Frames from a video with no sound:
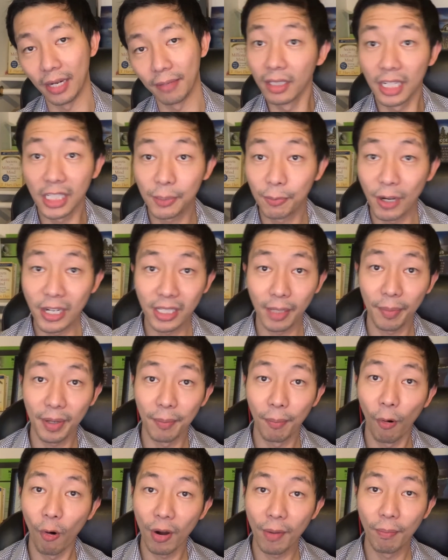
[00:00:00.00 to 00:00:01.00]
This brings up an
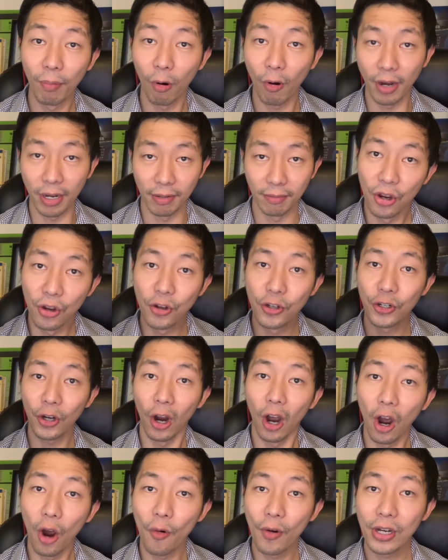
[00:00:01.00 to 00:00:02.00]
important point. You should
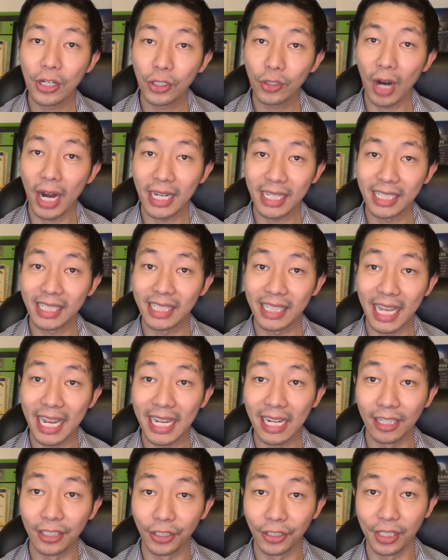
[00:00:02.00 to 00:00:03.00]
always try to stay
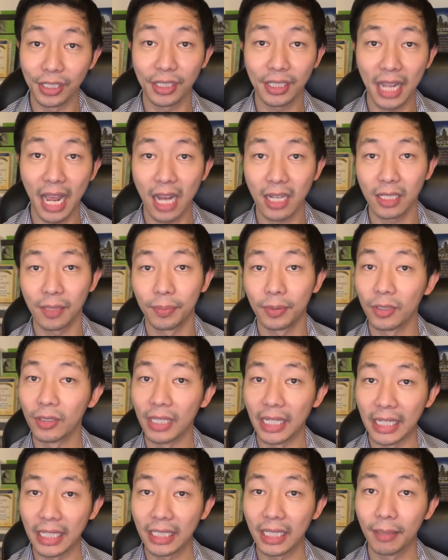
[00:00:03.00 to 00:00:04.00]
under this taxable
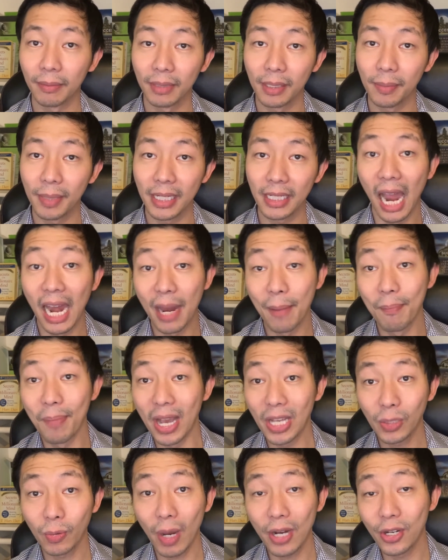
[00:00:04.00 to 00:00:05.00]
income limit, and the
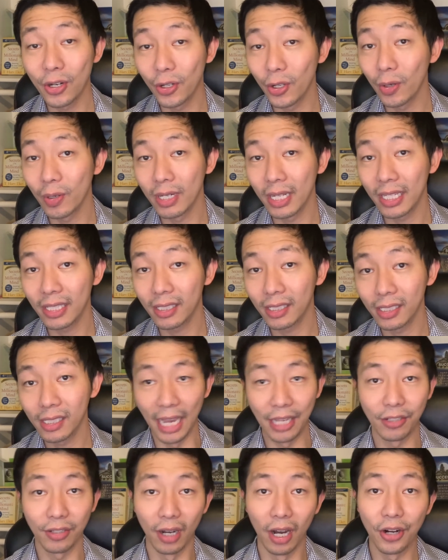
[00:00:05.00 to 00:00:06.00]
best way to do this
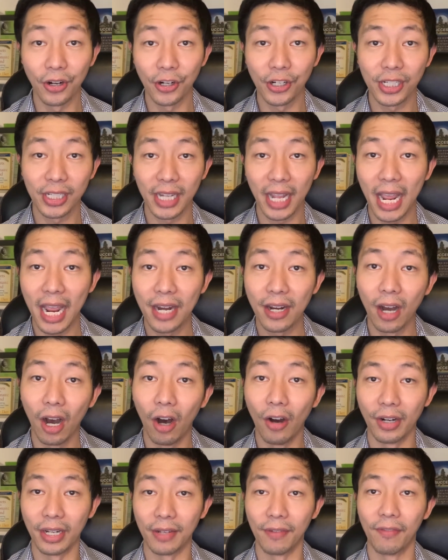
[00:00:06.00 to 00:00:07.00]
is to understand
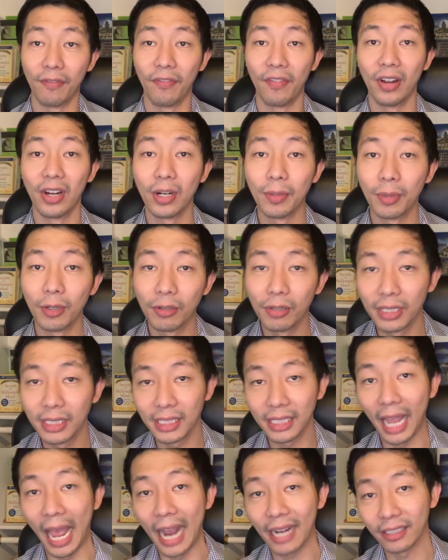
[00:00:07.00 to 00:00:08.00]
all the available
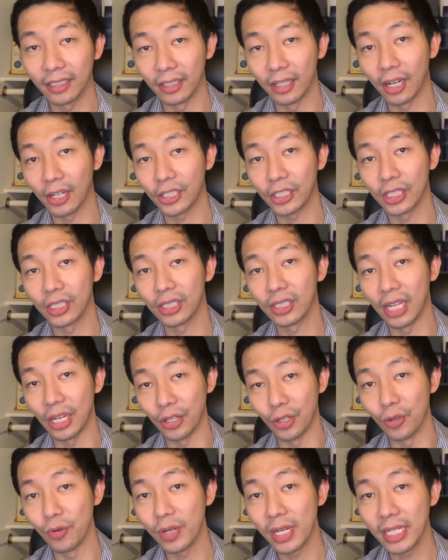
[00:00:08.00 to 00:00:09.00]
tax deductions that
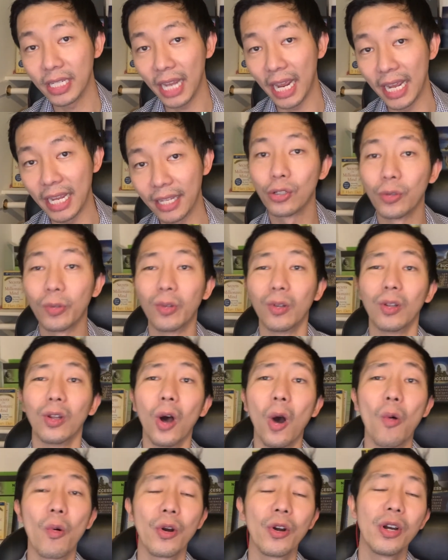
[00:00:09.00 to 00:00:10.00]
you can take to
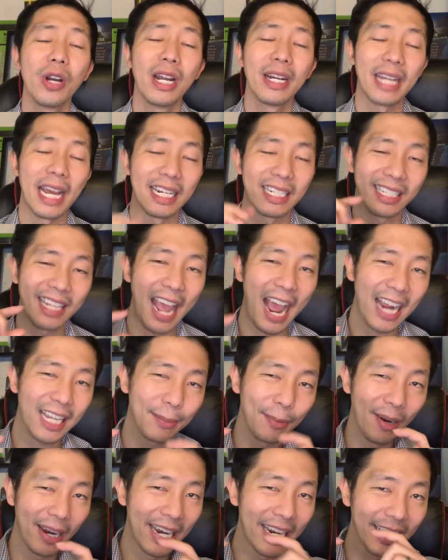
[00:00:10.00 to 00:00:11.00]
lower that
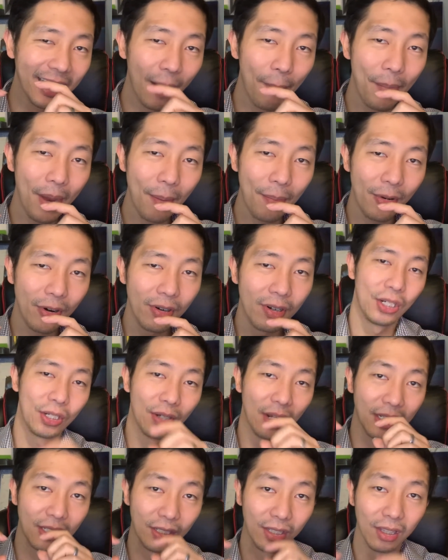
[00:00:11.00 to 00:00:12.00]
taxable income number to
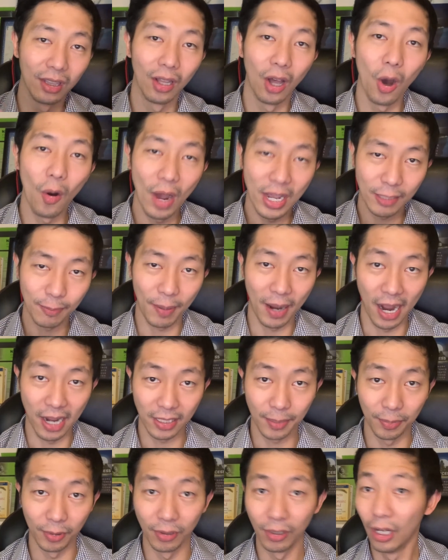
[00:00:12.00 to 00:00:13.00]
as low as
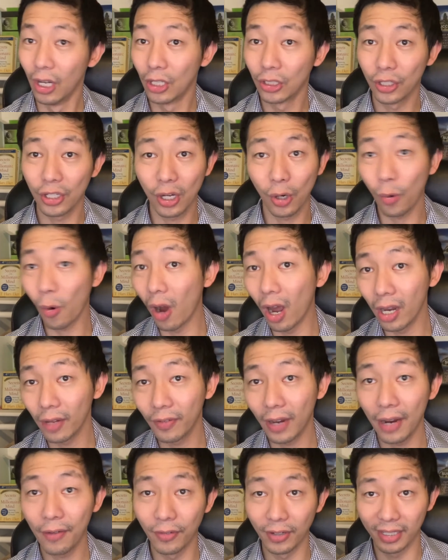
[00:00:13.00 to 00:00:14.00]
possible, so you can
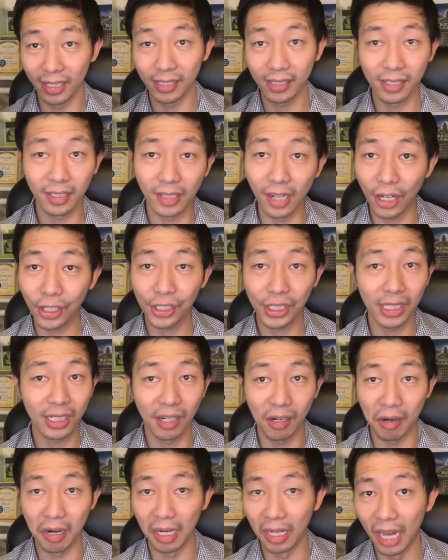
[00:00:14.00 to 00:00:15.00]
qualify for this deduction
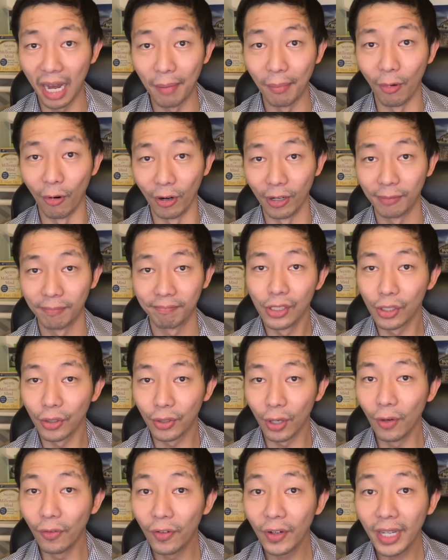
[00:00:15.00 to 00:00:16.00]
and a lot more. So
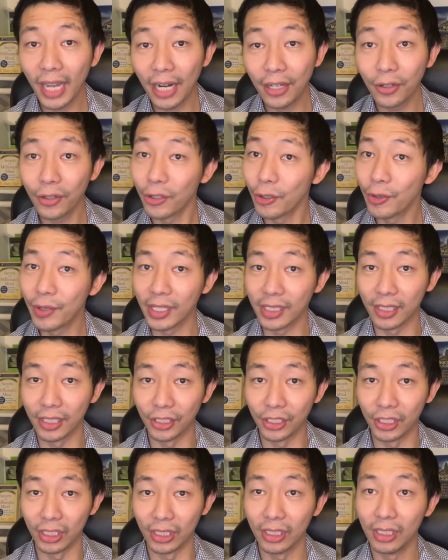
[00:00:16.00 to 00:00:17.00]
don't forget to do
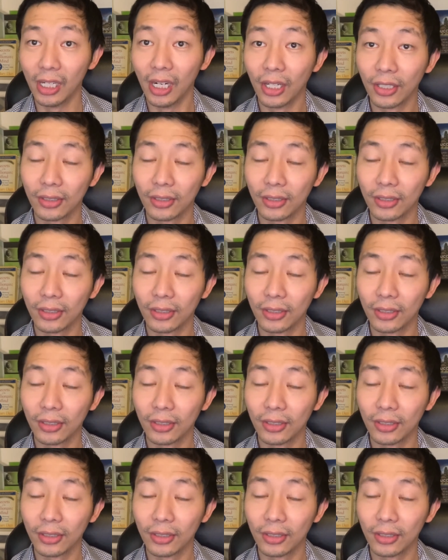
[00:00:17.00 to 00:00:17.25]
this year.